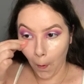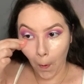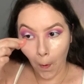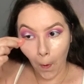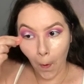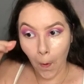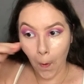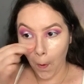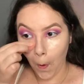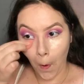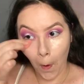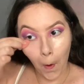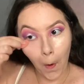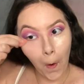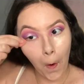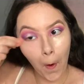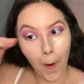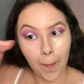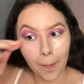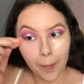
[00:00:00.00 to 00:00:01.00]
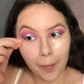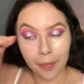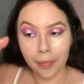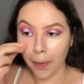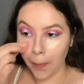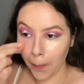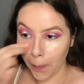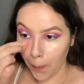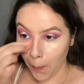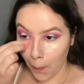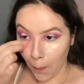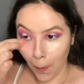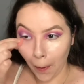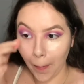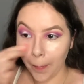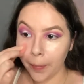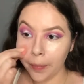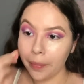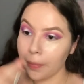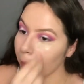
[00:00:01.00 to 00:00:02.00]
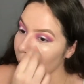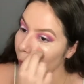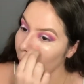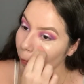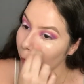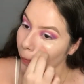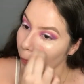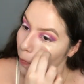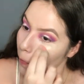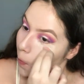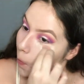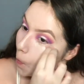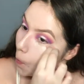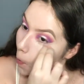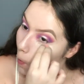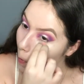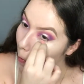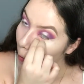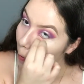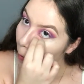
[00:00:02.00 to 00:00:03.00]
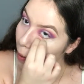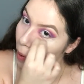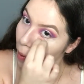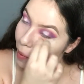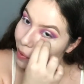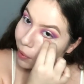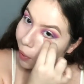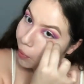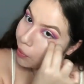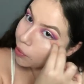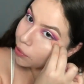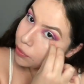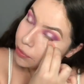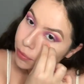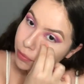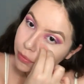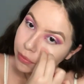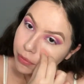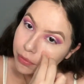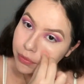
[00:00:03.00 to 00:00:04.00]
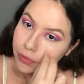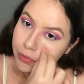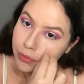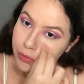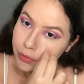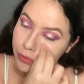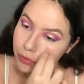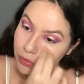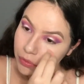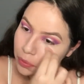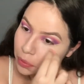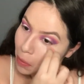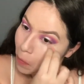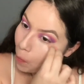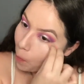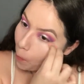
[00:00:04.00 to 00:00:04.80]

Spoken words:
Then I set it with a little spongy, dab it on there.